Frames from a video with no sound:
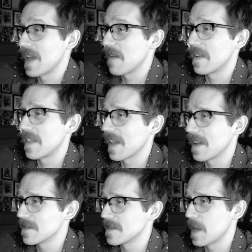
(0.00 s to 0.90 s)
have anything
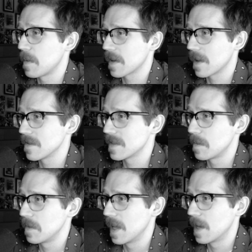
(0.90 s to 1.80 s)
else to say about Cultist
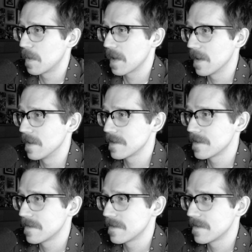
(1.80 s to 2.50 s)
Simulator because